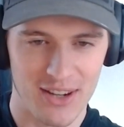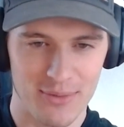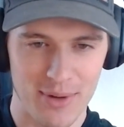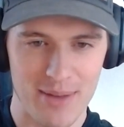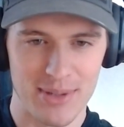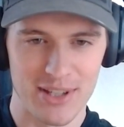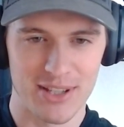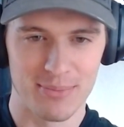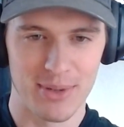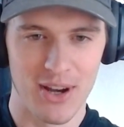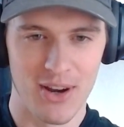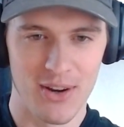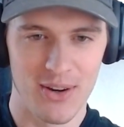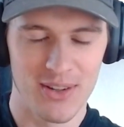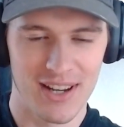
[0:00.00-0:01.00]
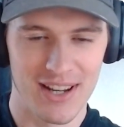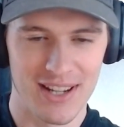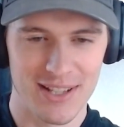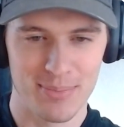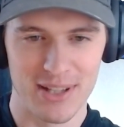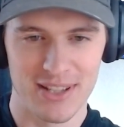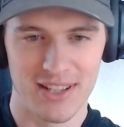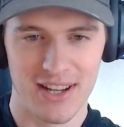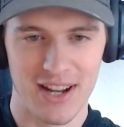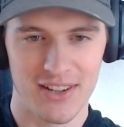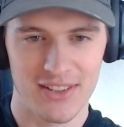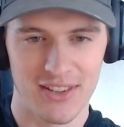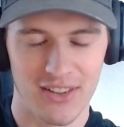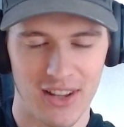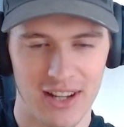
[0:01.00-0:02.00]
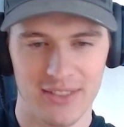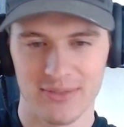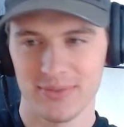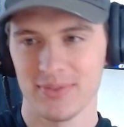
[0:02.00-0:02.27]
write me some code and it spits it out. You're like,